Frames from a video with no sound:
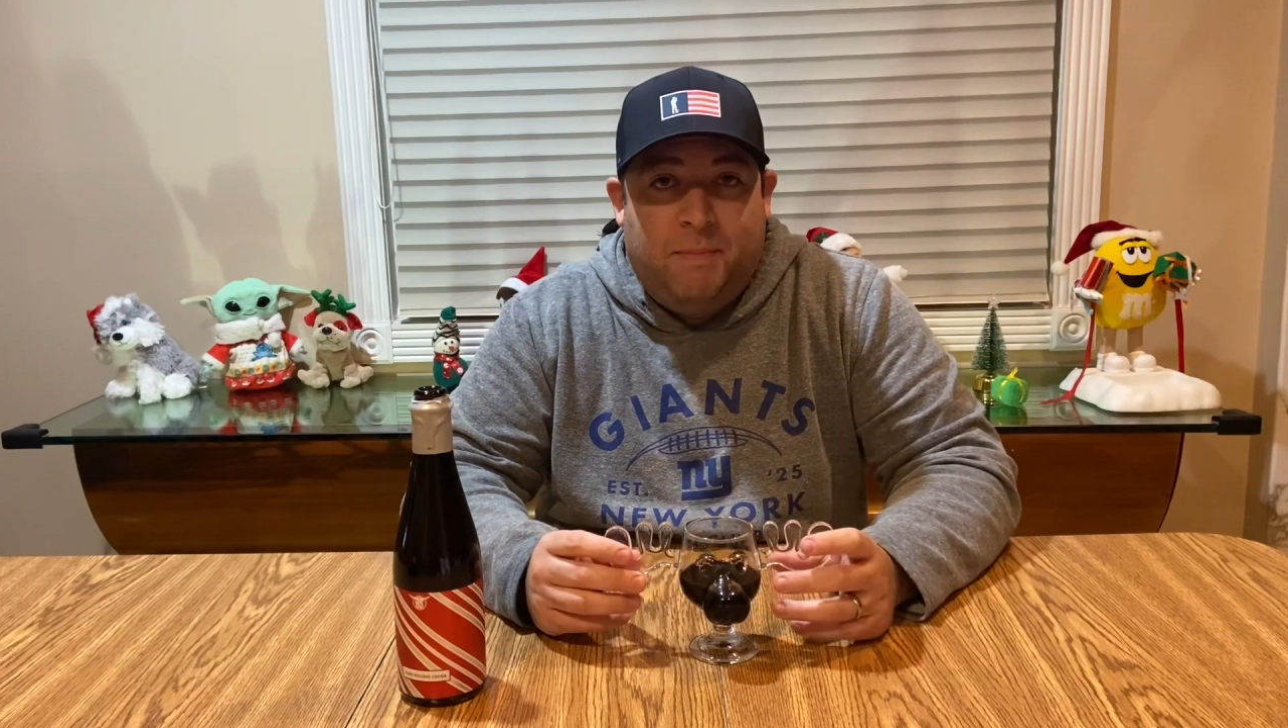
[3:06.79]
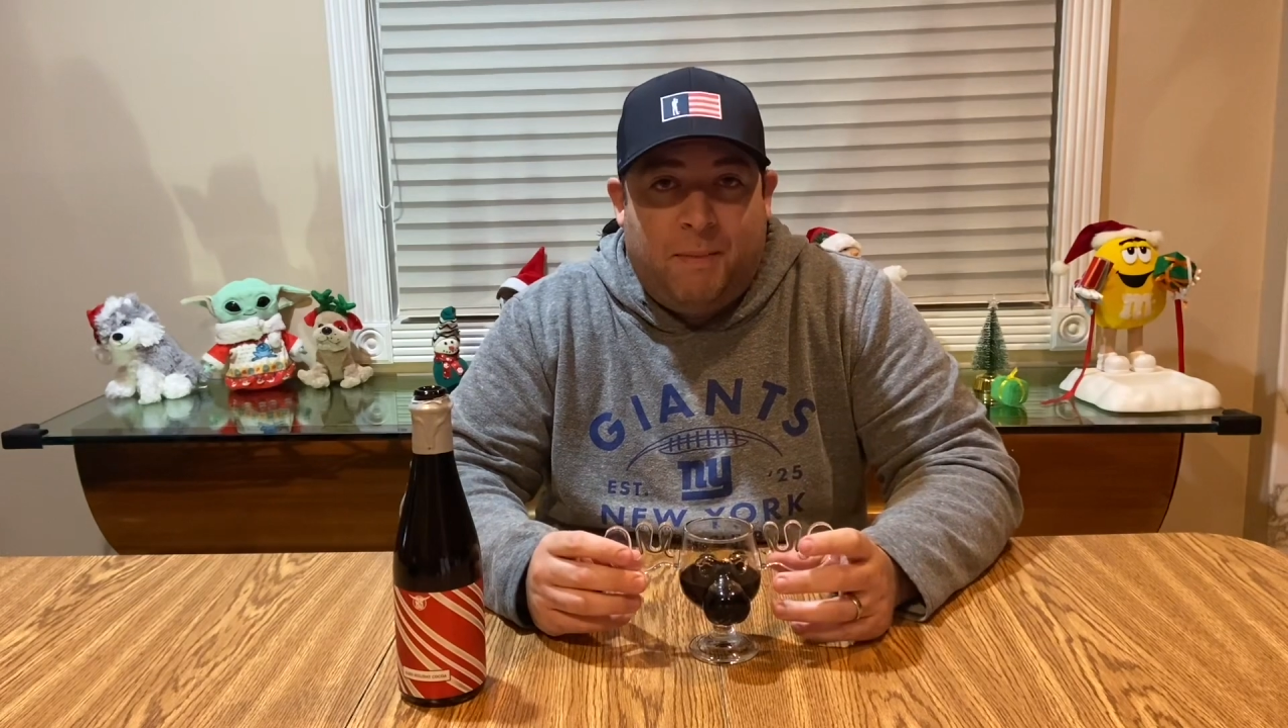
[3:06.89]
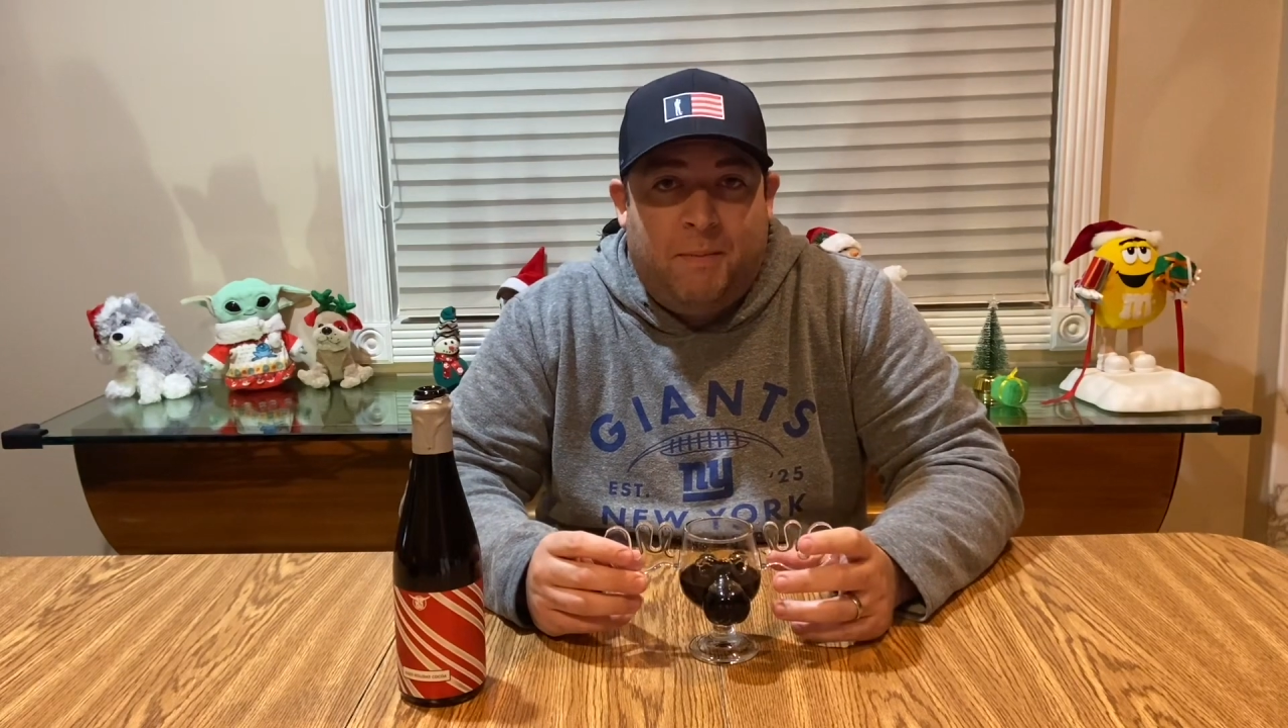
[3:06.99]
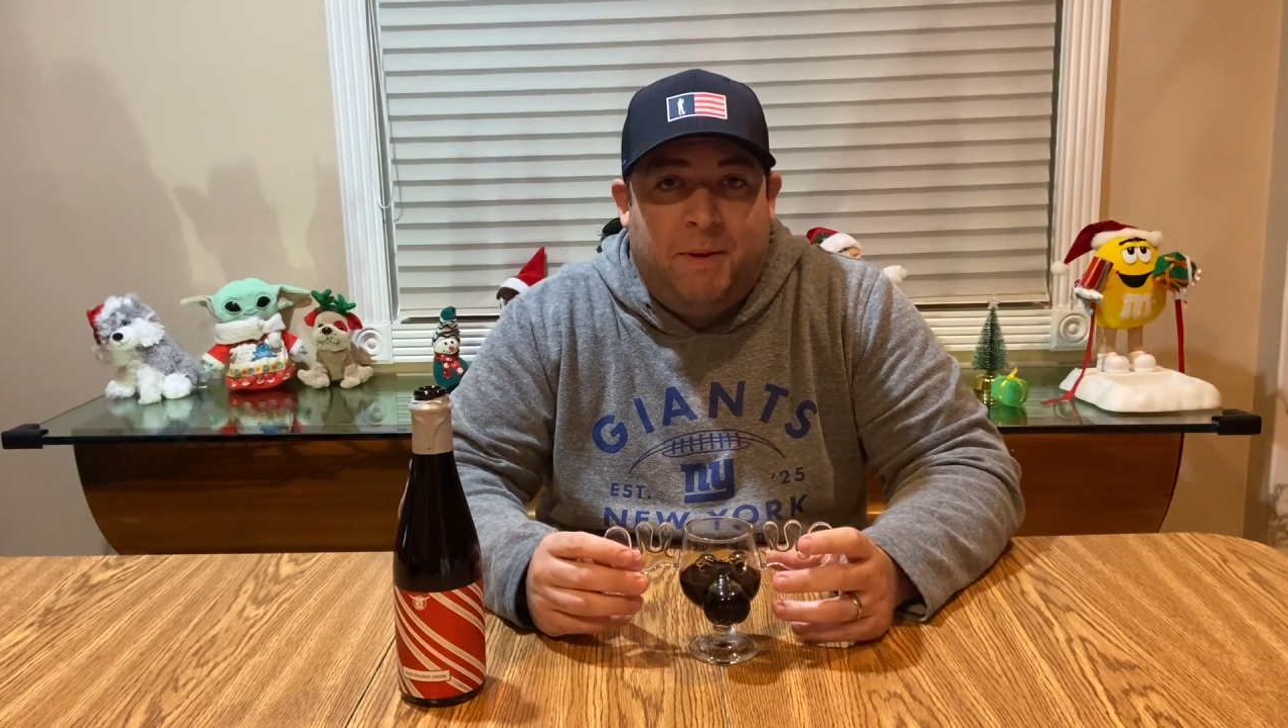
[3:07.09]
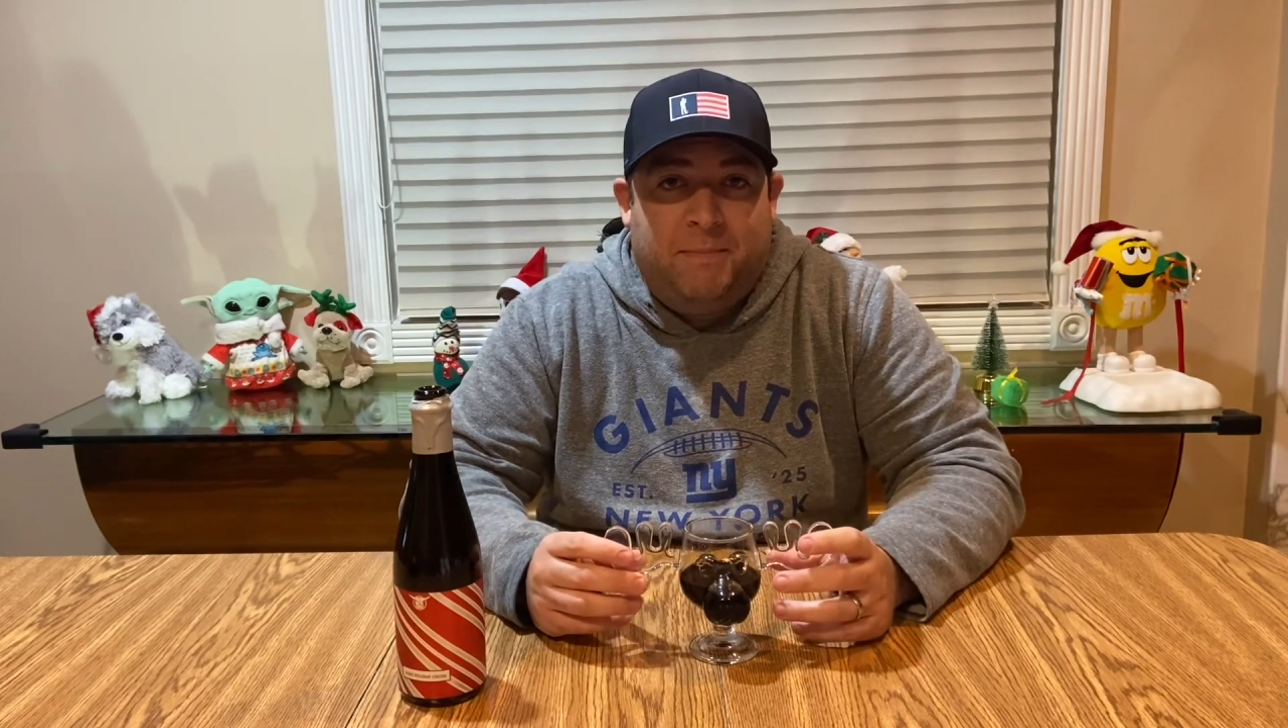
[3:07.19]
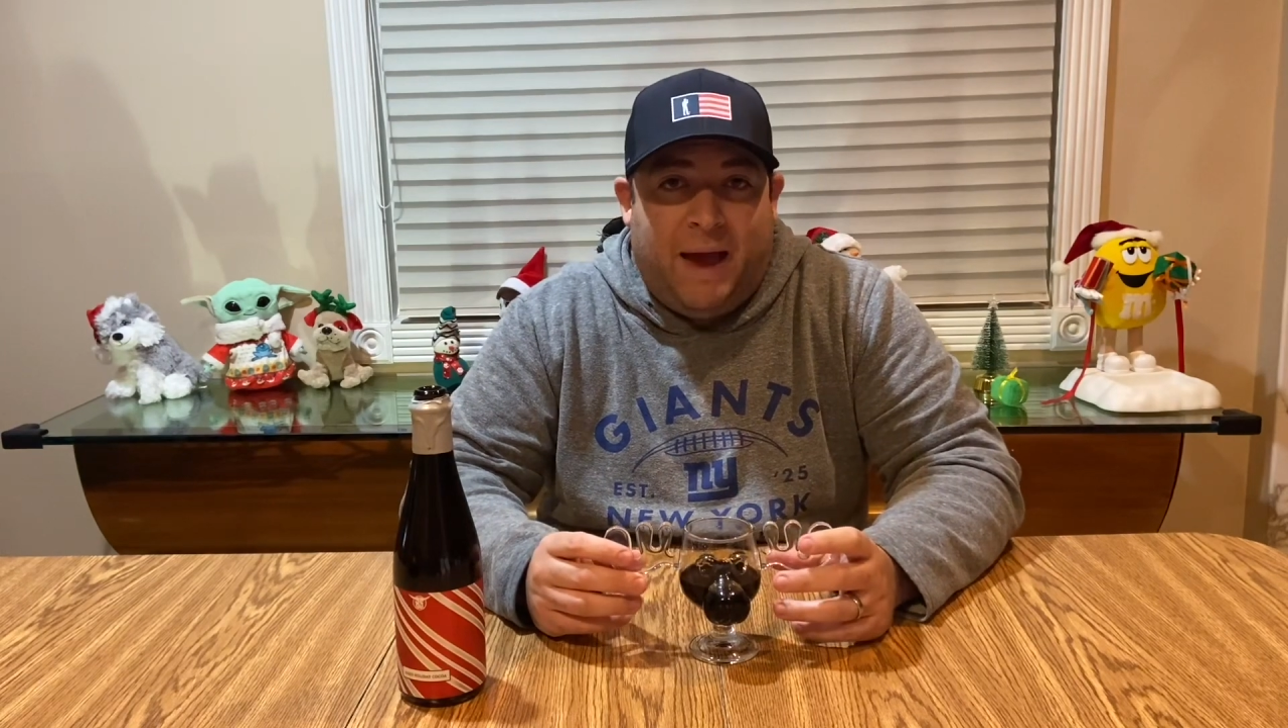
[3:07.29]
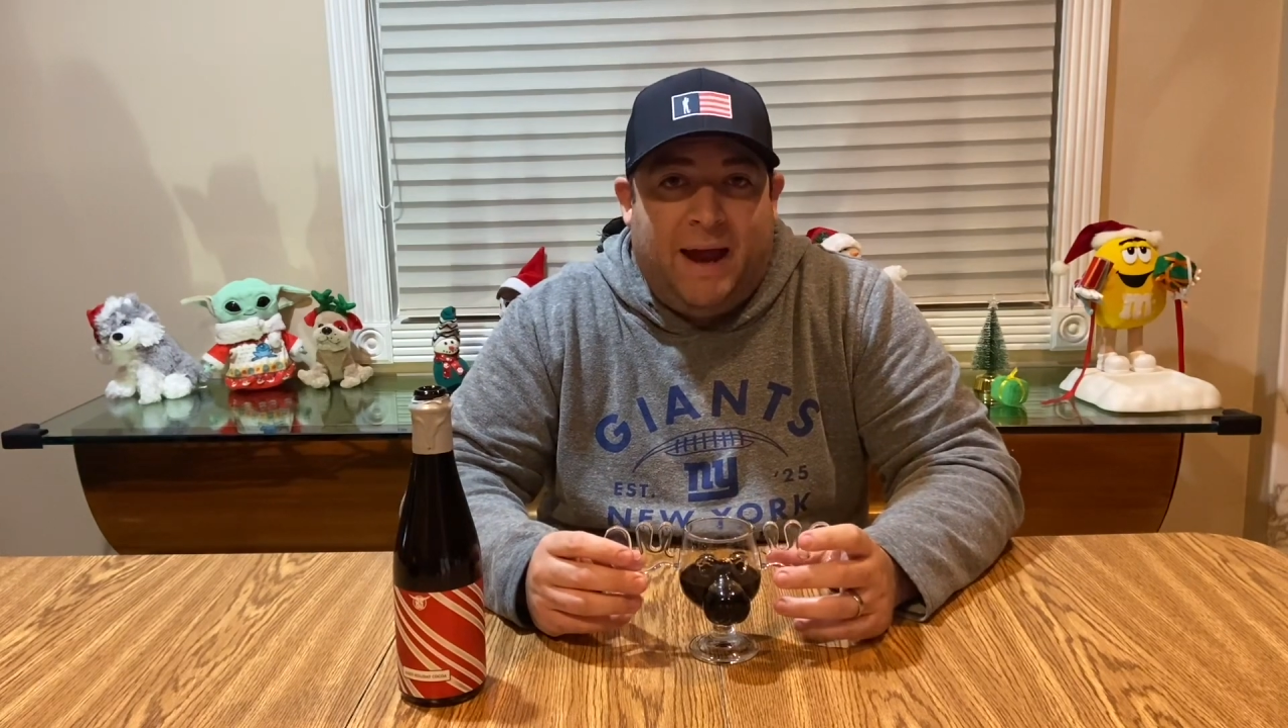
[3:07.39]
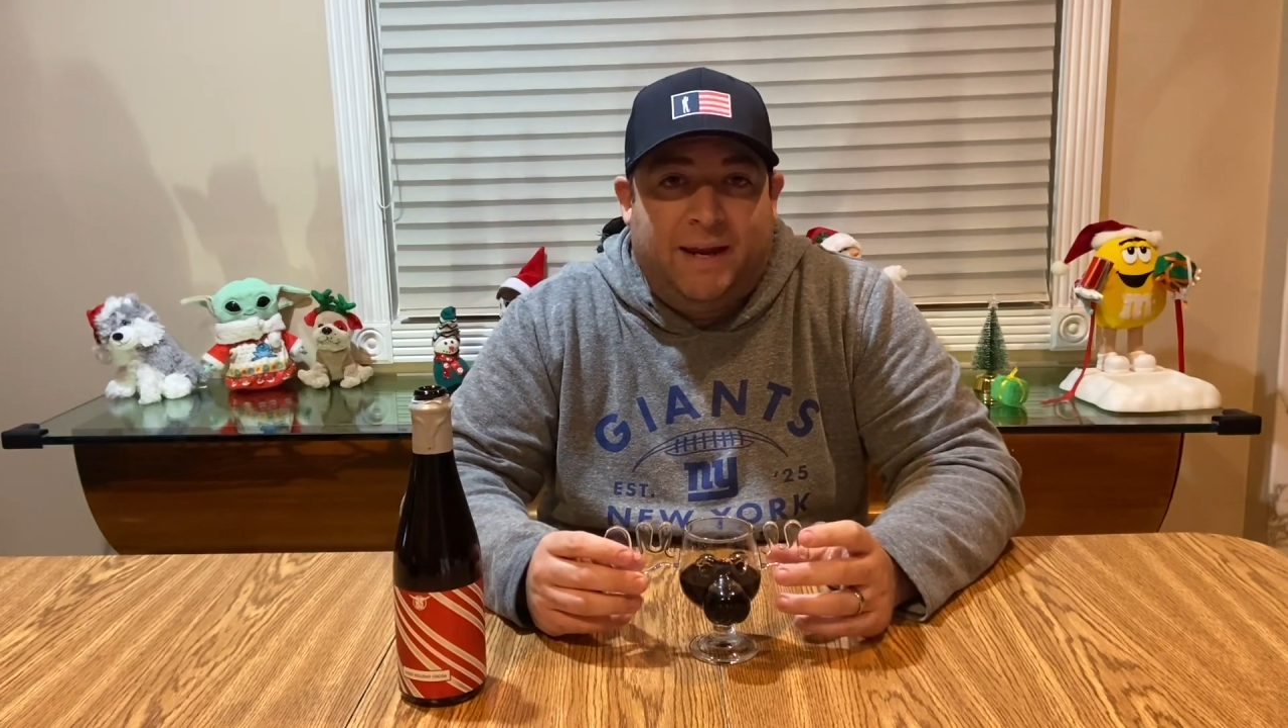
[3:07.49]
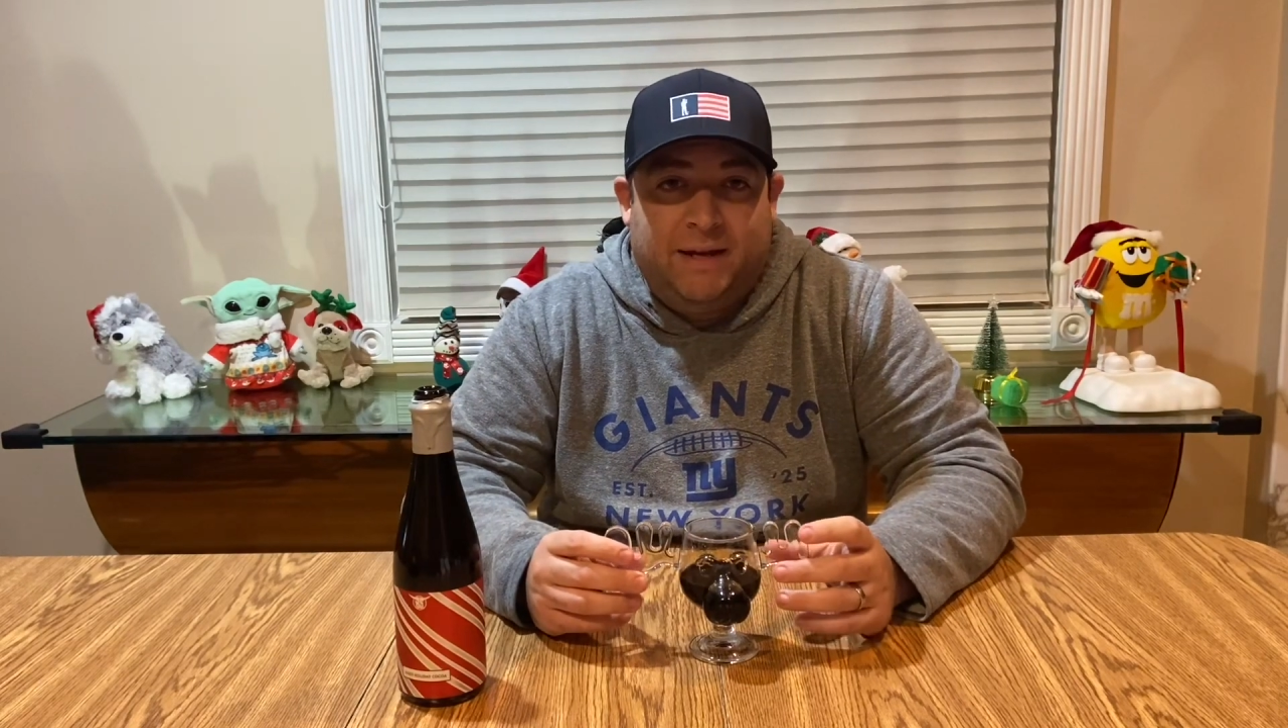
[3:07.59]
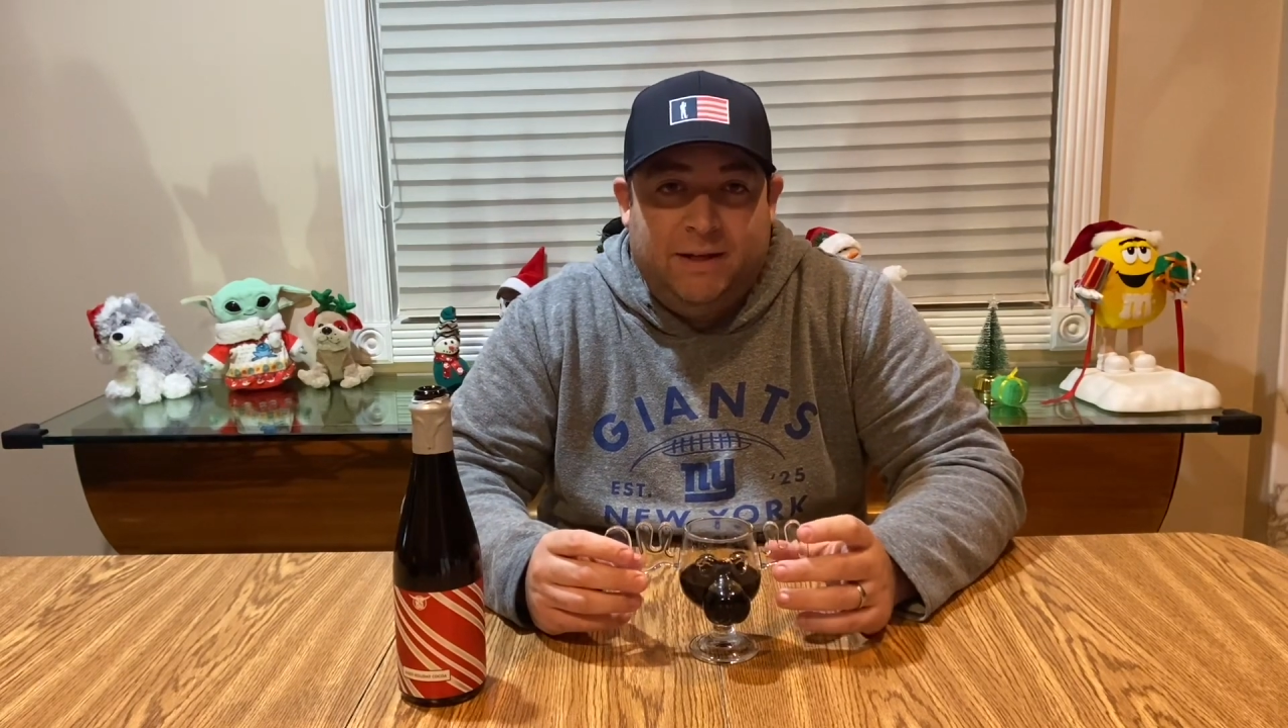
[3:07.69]
peppermint
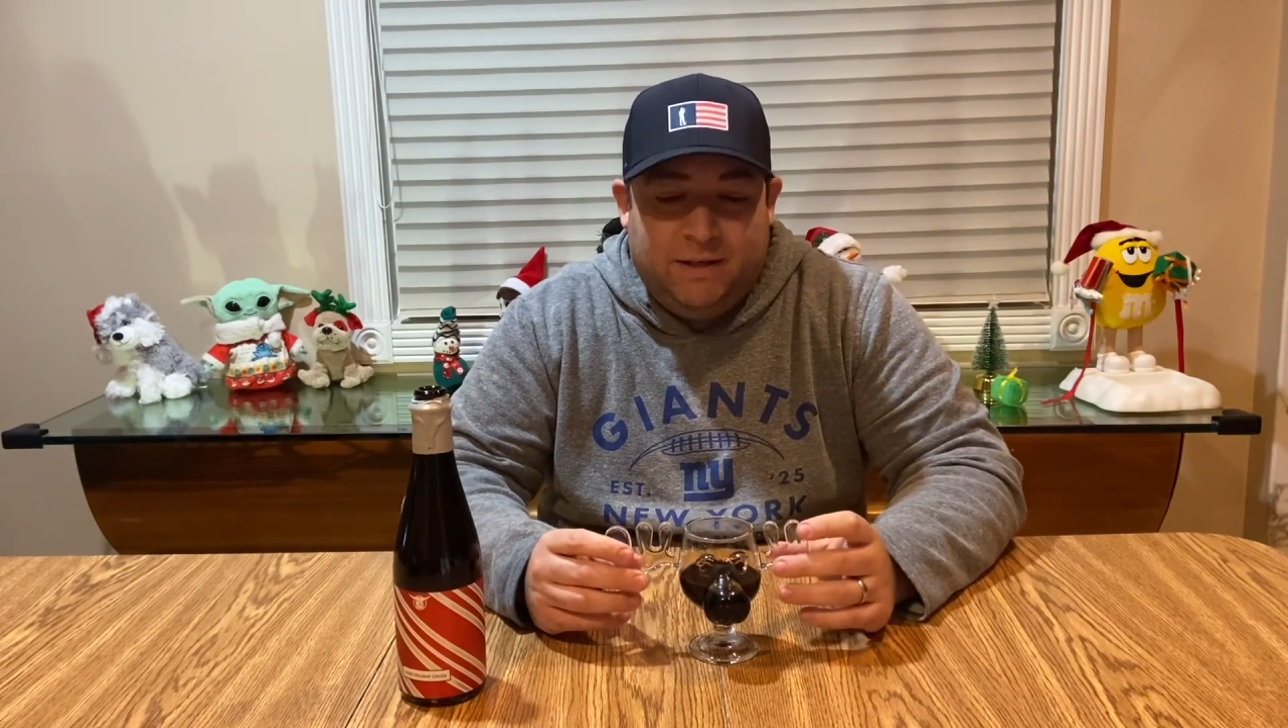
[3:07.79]
patty.